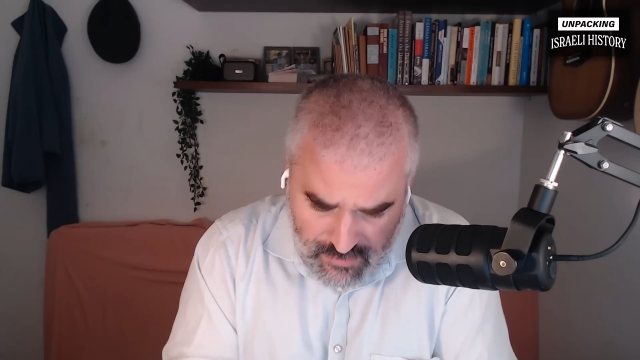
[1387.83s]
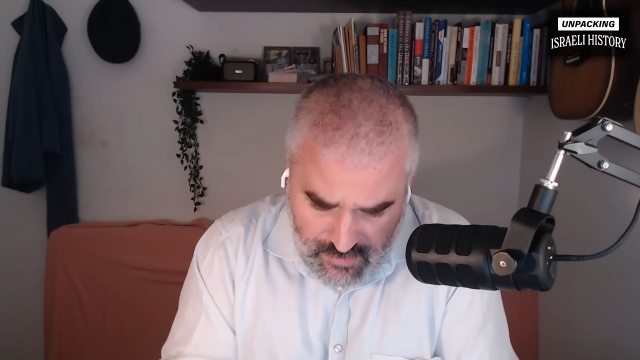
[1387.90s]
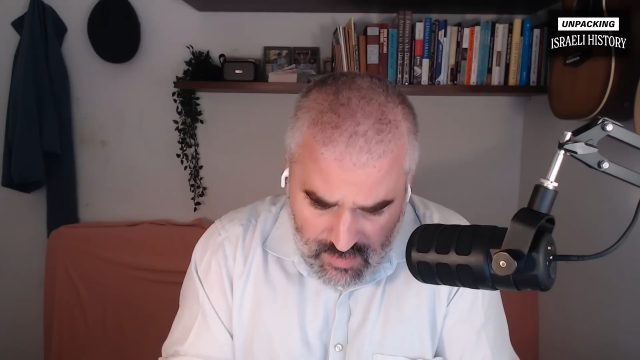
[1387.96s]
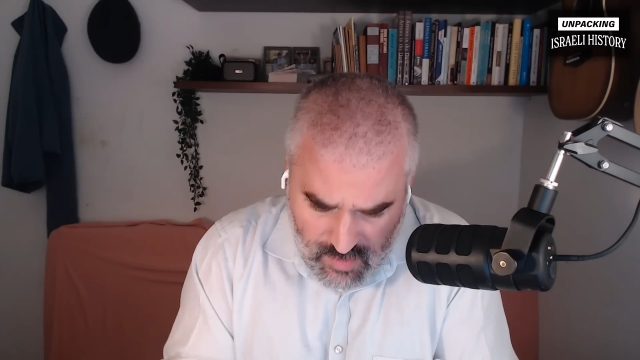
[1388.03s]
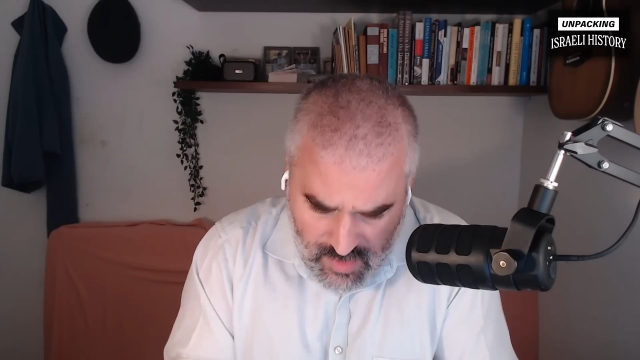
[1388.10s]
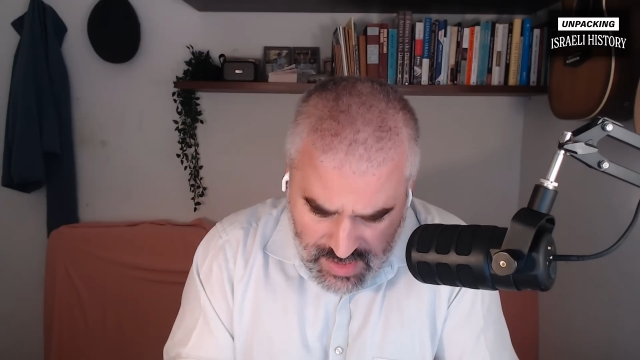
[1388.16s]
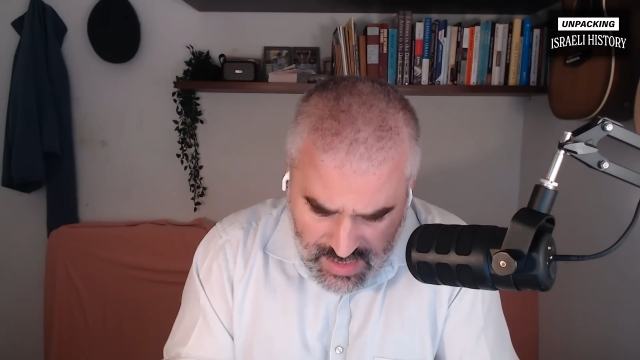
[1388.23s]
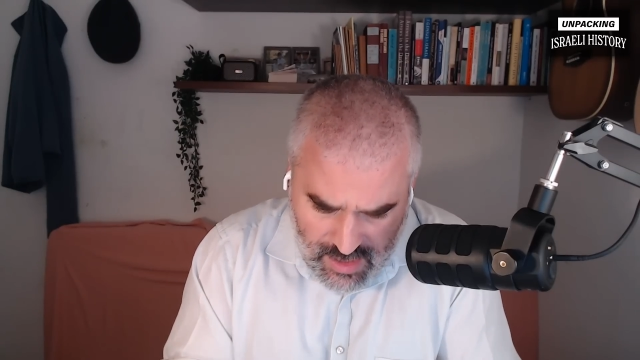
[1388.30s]
from
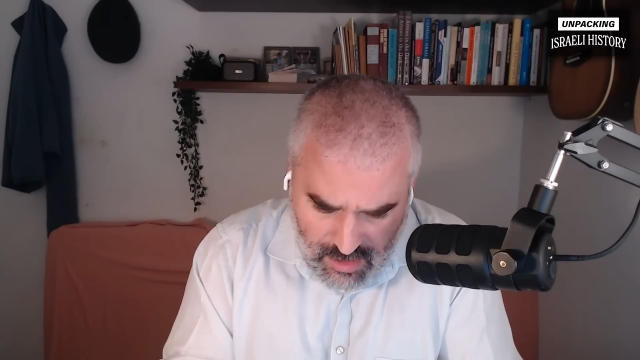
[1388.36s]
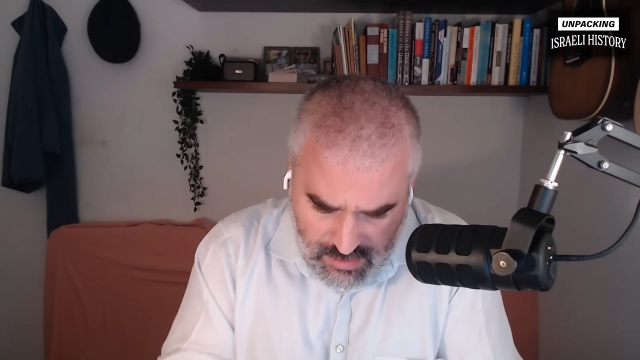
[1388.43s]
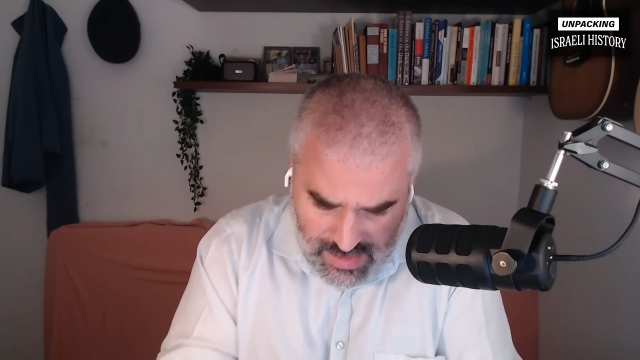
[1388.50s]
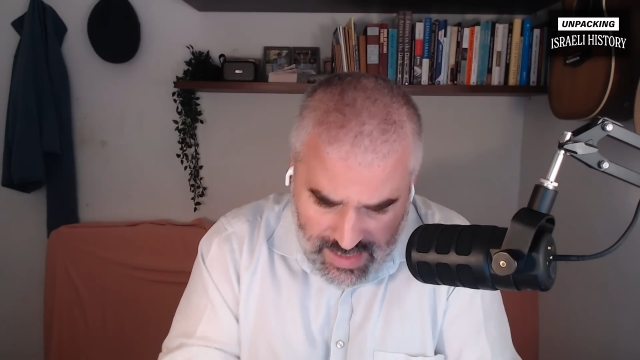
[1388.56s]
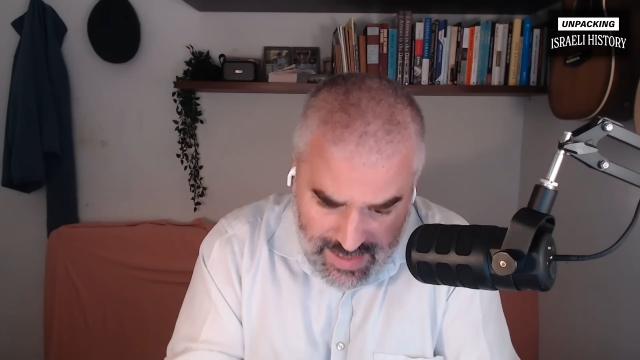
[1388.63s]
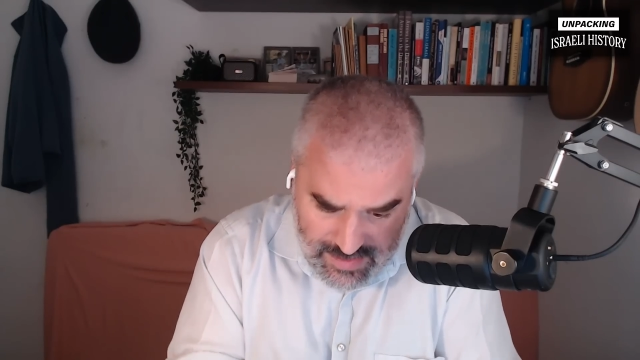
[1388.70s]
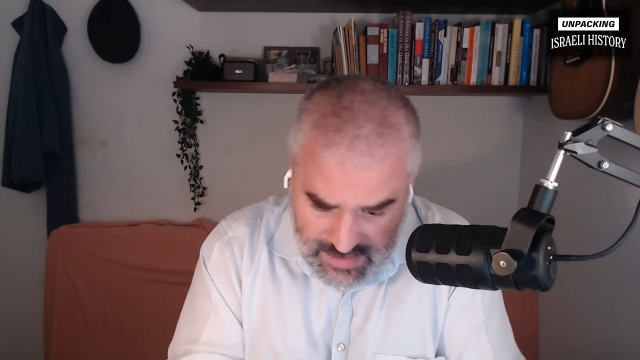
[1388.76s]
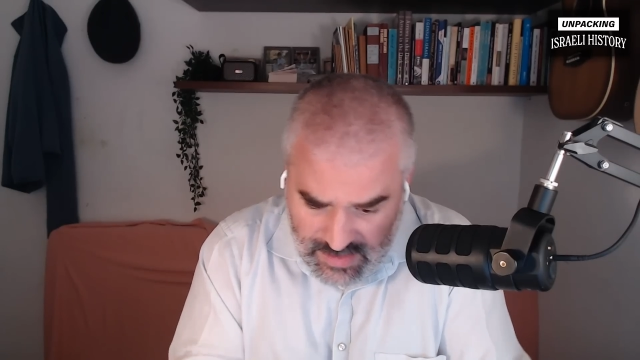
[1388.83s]
without,
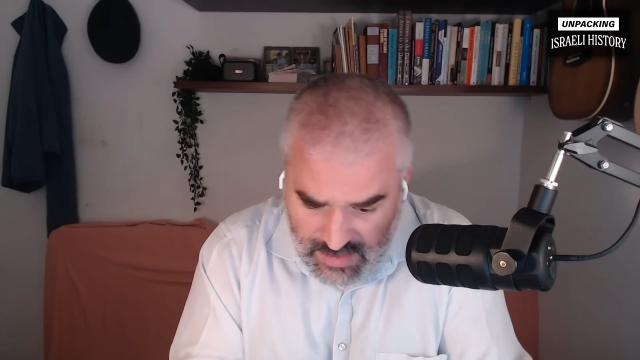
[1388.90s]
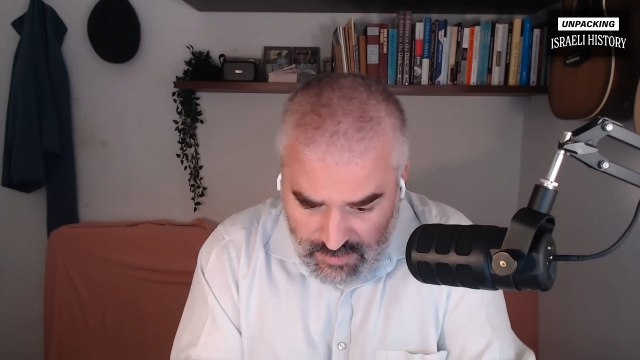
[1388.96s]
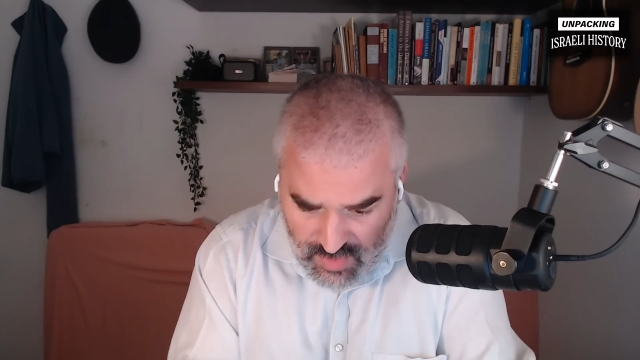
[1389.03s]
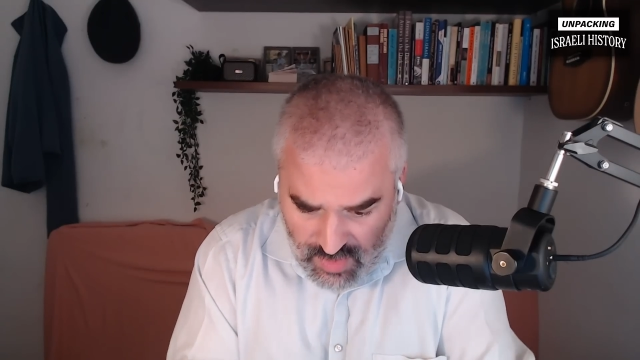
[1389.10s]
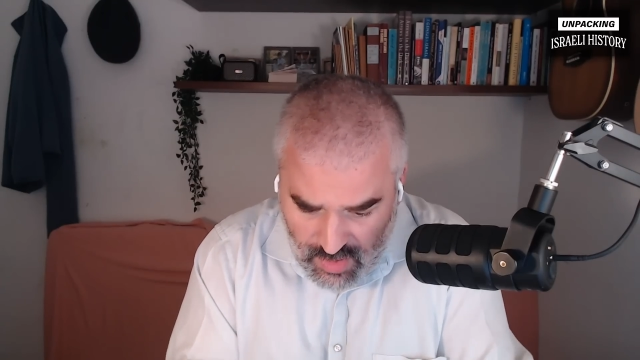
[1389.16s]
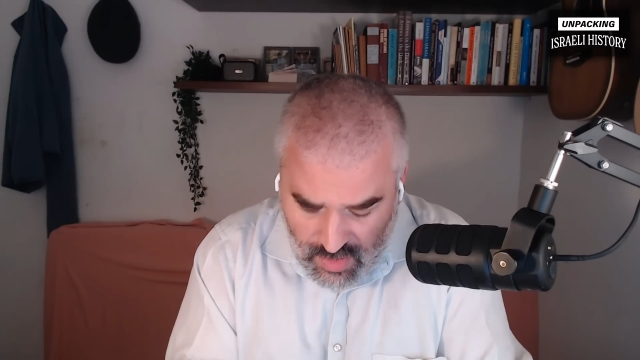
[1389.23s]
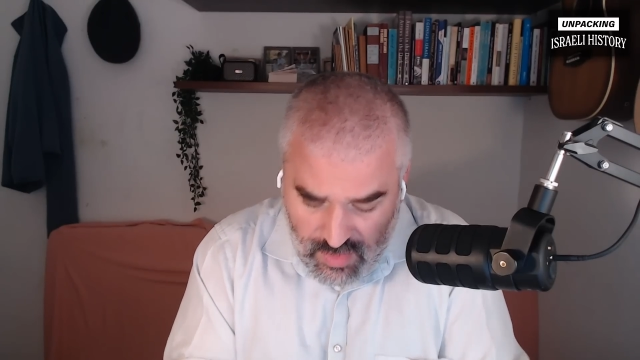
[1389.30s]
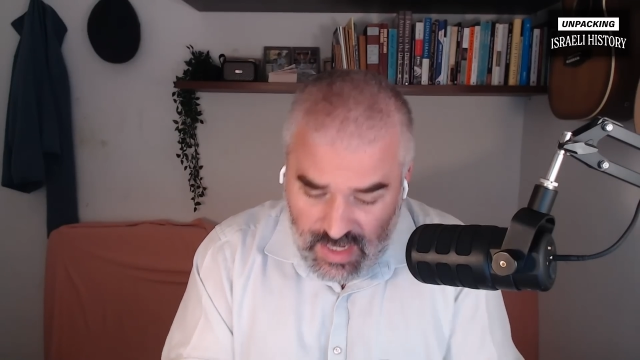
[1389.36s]

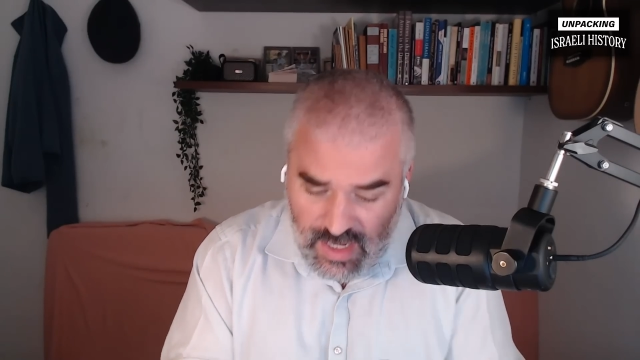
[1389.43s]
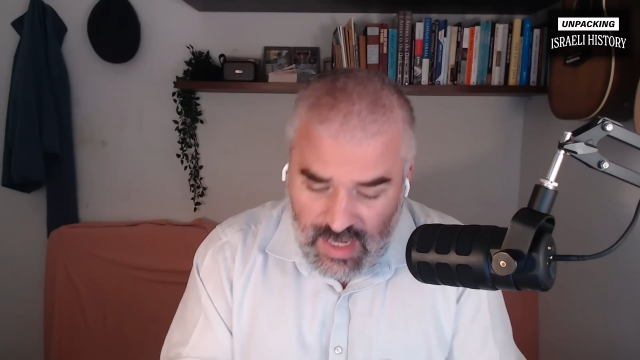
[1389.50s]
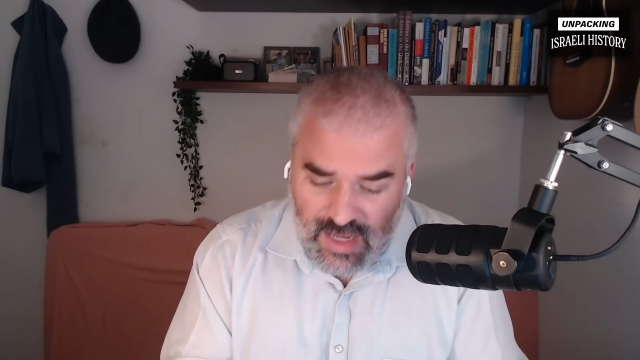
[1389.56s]
anti-pro.